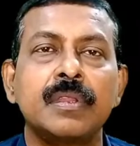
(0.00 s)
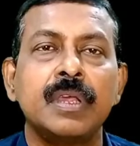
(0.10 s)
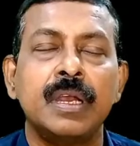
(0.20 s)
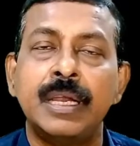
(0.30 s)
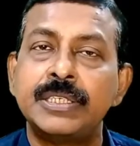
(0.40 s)

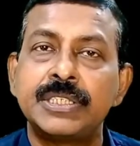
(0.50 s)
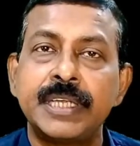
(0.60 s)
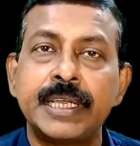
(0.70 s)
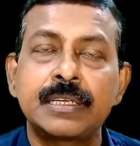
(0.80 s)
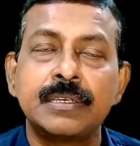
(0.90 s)
Let's
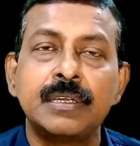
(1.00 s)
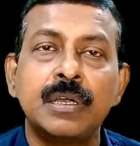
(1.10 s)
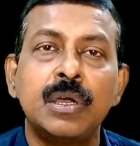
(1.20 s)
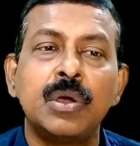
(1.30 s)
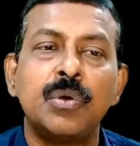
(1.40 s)
take
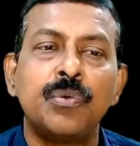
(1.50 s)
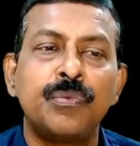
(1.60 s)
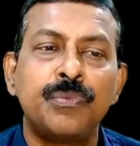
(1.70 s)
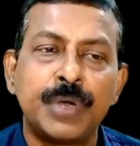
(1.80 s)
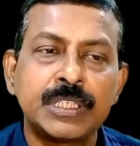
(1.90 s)

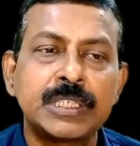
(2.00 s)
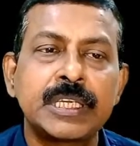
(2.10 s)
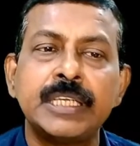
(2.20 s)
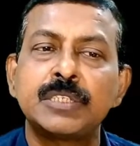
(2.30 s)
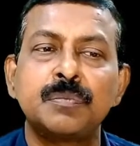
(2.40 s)
first
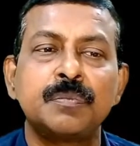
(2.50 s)
case